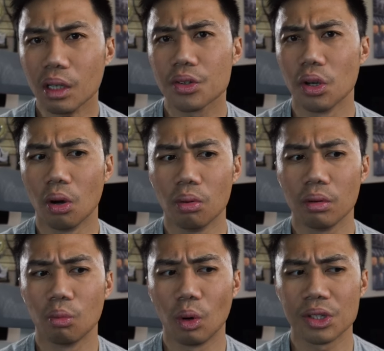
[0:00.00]
So
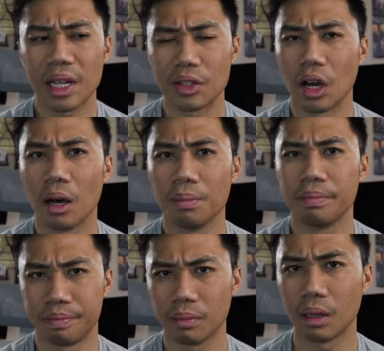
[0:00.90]
once that's
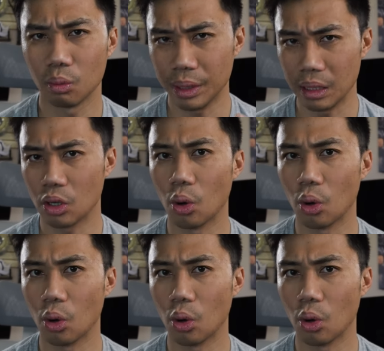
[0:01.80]
up, we